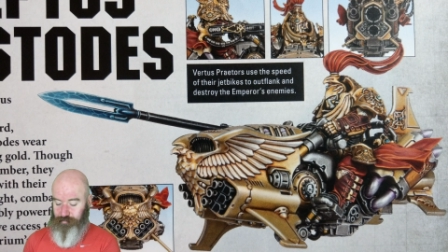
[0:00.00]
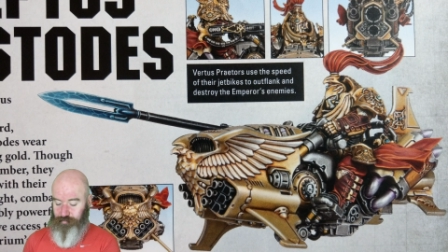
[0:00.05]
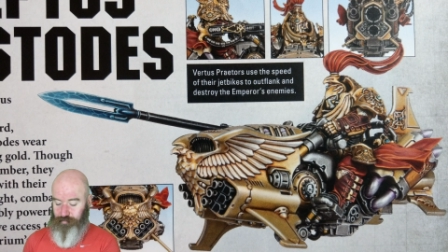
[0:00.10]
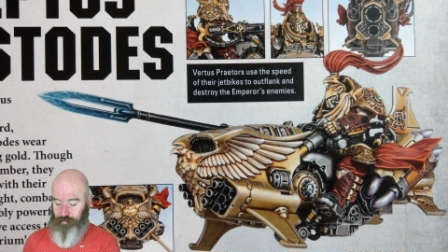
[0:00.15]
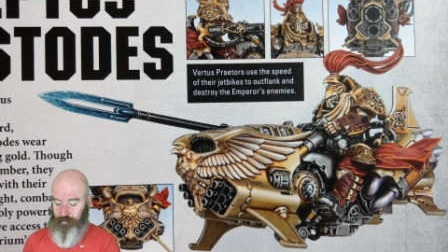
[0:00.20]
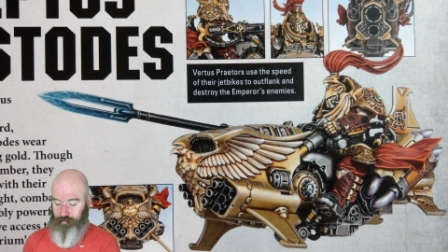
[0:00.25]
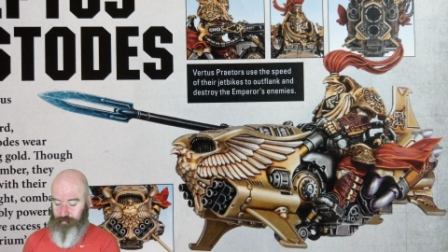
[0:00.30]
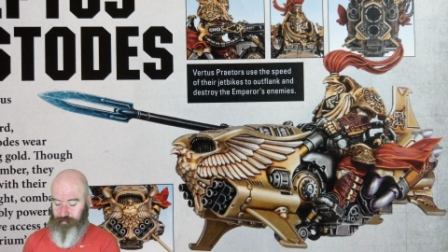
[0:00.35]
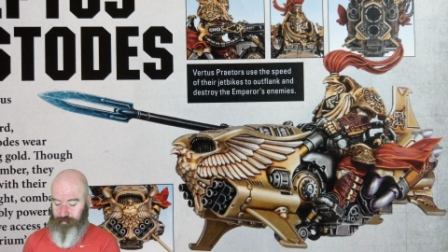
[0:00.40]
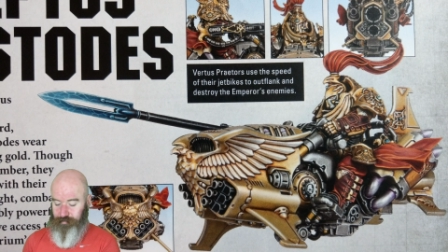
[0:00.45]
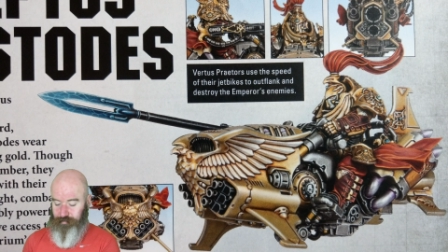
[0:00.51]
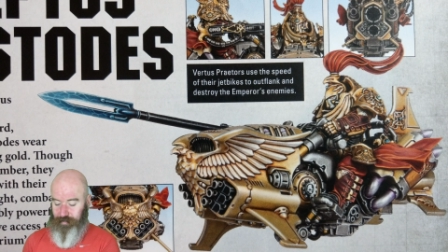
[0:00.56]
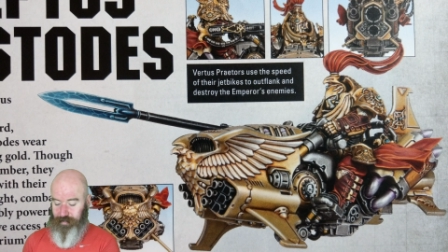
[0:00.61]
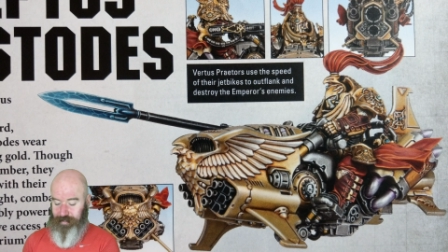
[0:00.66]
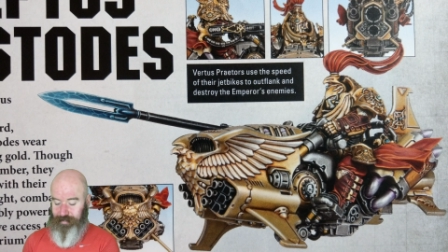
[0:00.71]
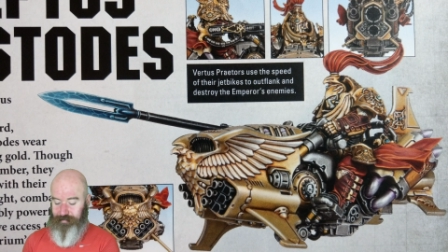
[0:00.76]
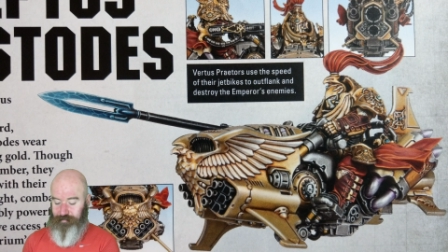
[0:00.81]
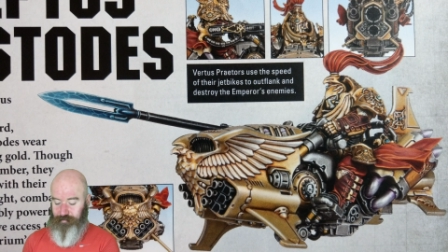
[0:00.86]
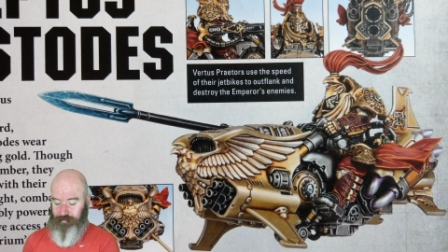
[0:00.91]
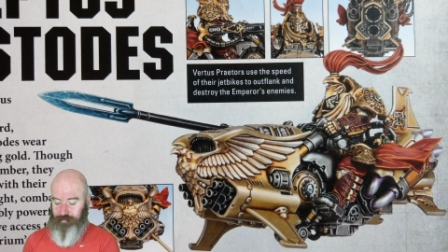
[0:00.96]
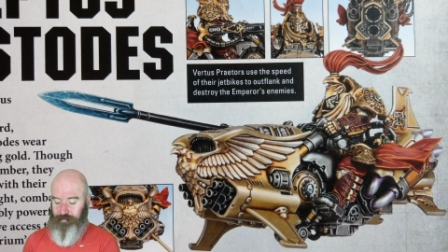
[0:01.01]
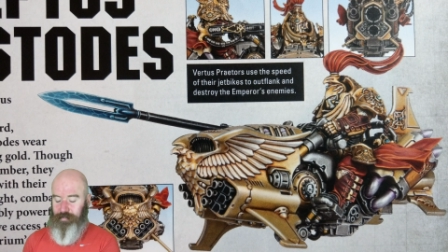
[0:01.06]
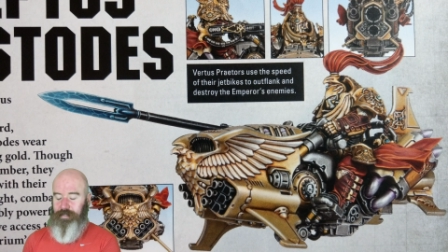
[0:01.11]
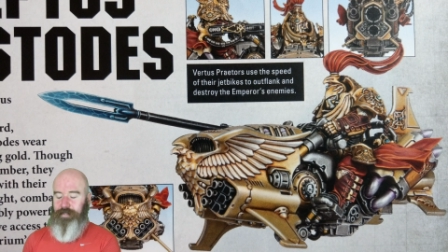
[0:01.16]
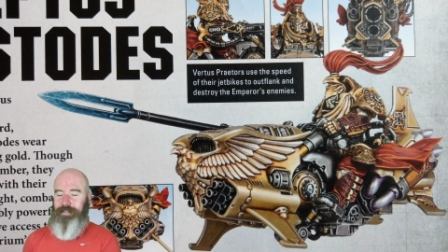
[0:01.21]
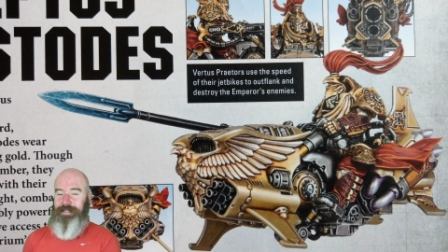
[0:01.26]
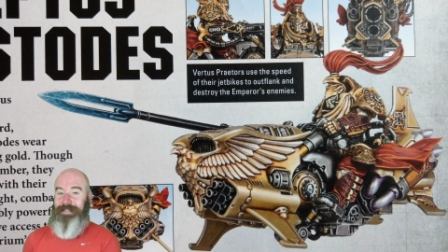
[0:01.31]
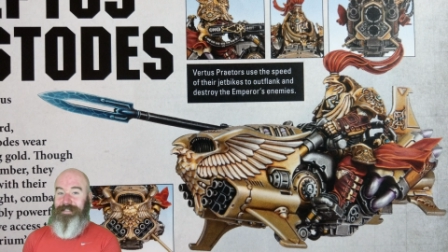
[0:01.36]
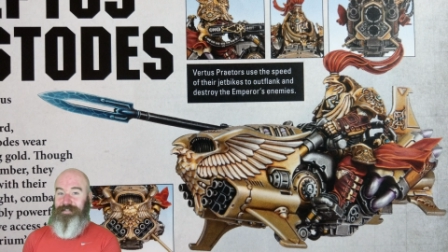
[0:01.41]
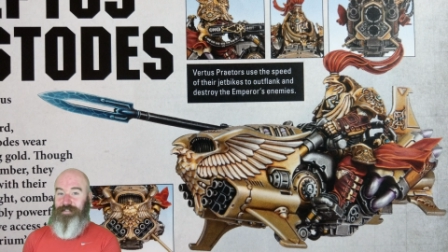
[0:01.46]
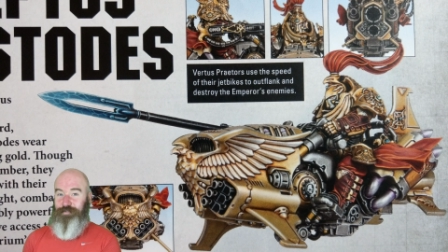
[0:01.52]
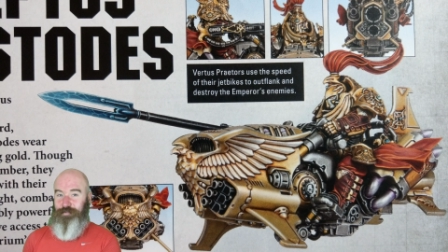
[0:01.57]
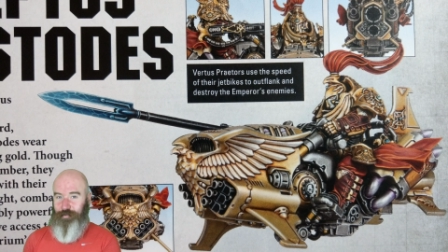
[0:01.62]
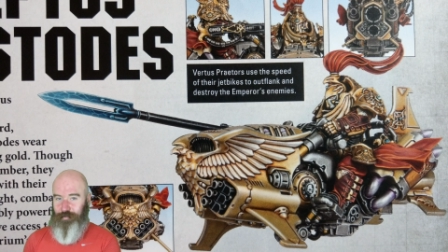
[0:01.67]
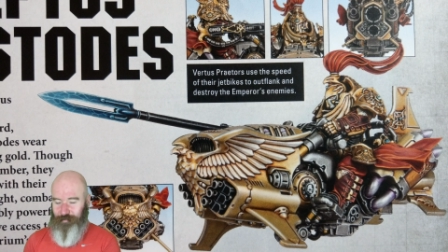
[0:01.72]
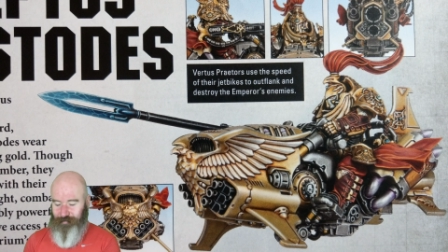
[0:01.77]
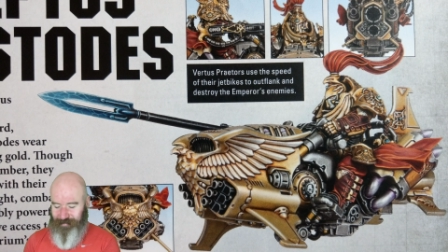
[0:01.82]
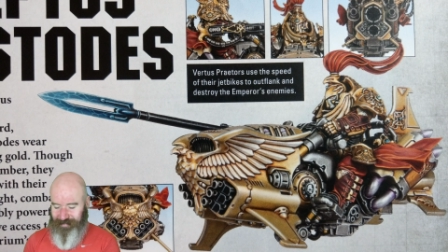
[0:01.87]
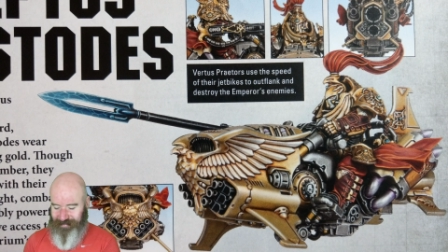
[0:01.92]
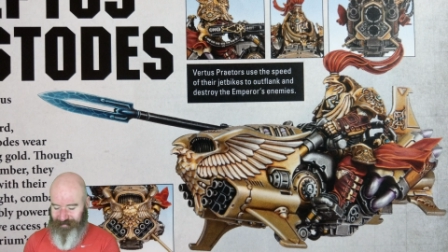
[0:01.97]
Dawn. It's a
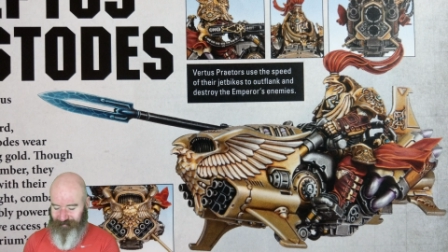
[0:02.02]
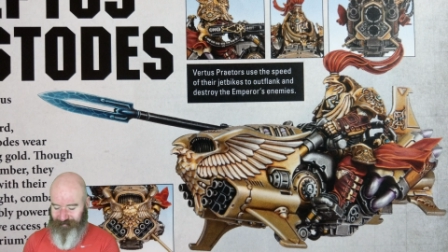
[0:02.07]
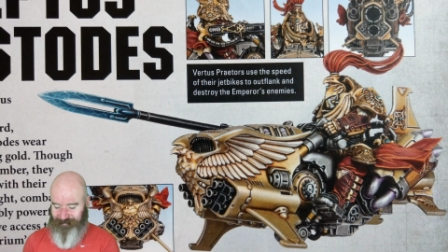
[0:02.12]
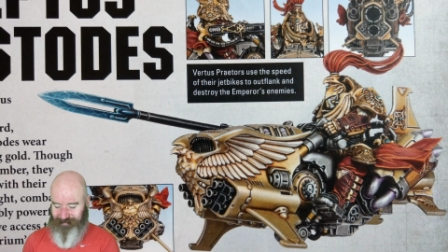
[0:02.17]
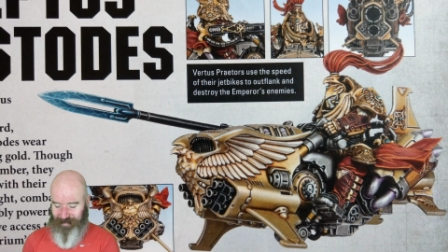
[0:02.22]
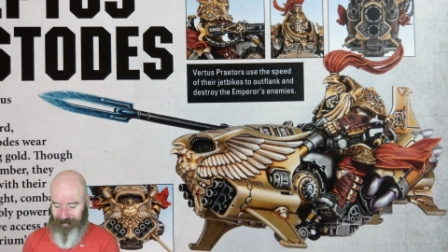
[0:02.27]
Dawn Eagle